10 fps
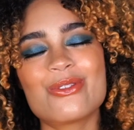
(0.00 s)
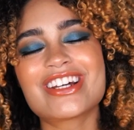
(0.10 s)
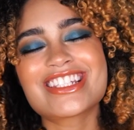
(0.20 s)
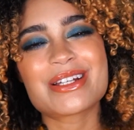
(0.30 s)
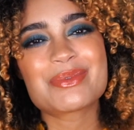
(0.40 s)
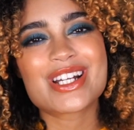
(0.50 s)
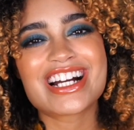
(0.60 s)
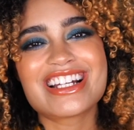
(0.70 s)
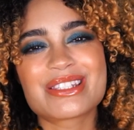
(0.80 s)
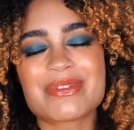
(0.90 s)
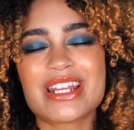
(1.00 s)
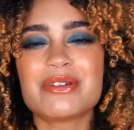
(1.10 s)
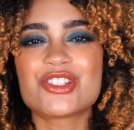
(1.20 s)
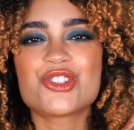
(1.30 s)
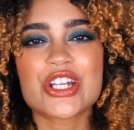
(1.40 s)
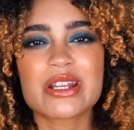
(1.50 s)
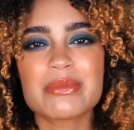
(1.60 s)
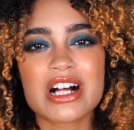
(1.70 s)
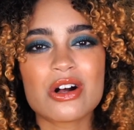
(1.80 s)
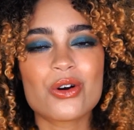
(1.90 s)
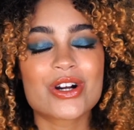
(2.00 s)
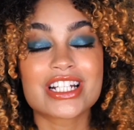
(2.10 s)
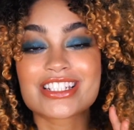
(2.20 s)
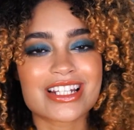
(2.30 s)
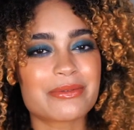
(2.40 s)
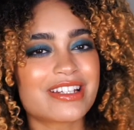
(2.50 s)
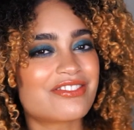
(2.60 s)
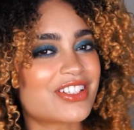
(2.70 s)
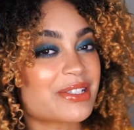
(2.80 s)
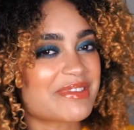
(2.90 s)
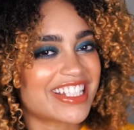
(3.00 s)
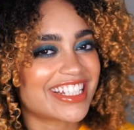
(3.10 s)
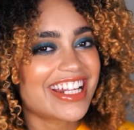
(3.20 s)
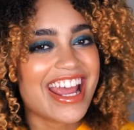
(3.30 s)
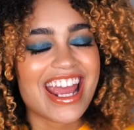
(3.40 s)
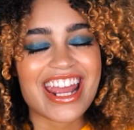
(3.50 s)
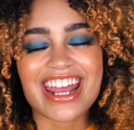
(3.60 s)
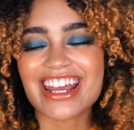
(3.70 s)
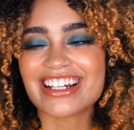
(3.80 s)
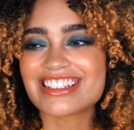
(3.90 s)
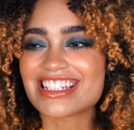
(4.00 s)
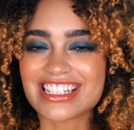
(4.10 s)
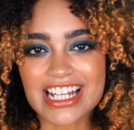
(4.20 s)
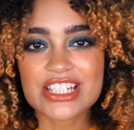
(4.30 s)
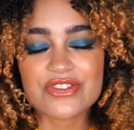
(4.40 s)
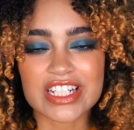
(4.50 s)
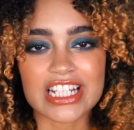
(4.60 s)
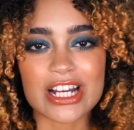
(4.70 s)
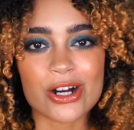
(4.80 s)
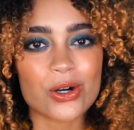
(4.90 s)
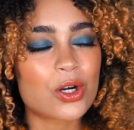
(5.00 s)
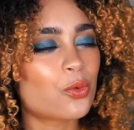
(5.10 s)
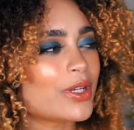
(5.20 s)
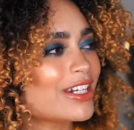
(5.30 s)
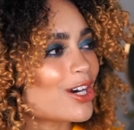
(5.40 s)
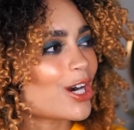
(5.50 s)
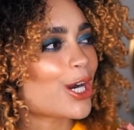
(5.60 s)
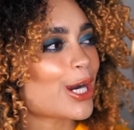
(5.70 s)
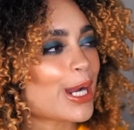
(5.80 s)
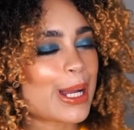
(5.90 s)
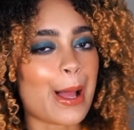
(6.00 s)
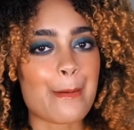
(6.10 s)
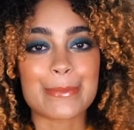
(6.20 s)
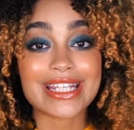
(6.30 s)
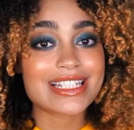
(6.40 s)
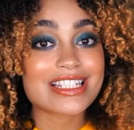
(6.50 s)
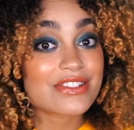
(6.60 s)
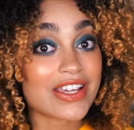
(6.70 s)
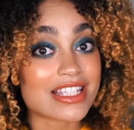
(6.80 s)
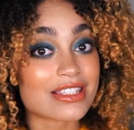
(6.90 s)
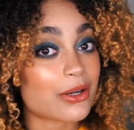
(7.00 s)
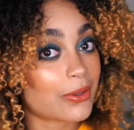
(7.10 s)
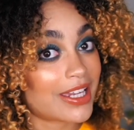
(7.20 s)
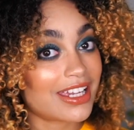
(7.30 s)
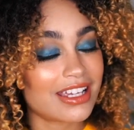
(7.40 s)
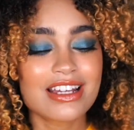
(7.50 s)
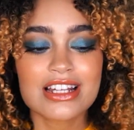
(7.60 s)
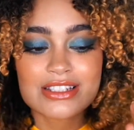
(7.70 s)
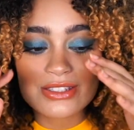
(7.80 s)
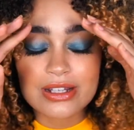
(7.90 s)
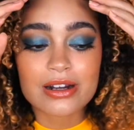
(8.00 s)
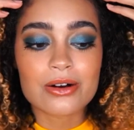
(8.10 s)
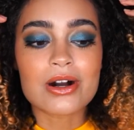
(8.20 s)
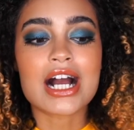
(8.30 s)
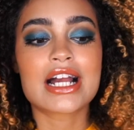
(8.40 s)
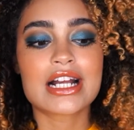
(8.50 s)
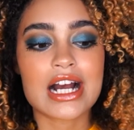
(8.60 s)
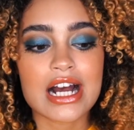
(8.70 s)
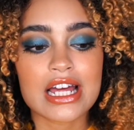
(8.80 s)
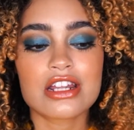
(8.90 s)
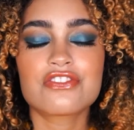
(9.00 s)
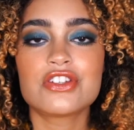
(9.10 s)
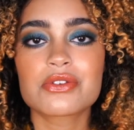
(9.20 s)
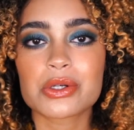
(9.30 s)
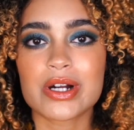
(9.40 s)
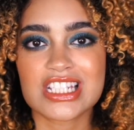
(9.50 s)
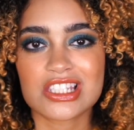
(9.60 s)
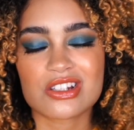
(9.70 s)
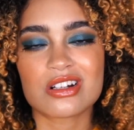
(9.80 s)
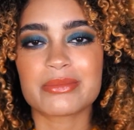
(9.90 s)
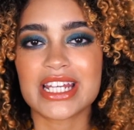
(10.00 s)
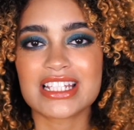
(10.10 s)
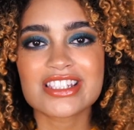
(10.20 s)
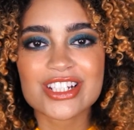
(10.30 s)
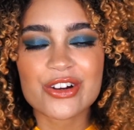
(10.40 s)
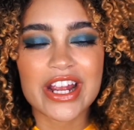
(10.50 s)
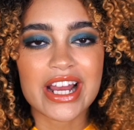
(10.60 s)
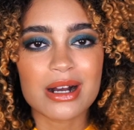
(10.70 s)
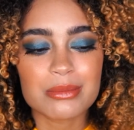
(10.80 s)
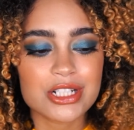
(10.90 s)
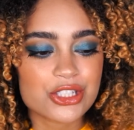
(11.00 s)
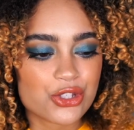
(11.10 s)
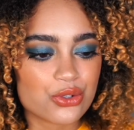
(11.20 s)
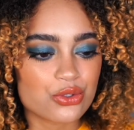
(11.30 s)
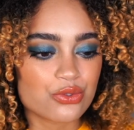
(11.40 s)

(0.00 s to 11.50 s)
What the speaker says: What is up, you guys? My name is Janabelle, or Jennybelle if you're Dominican, and today's video we are beating this face, okay? So I got a few requests on my Instagram to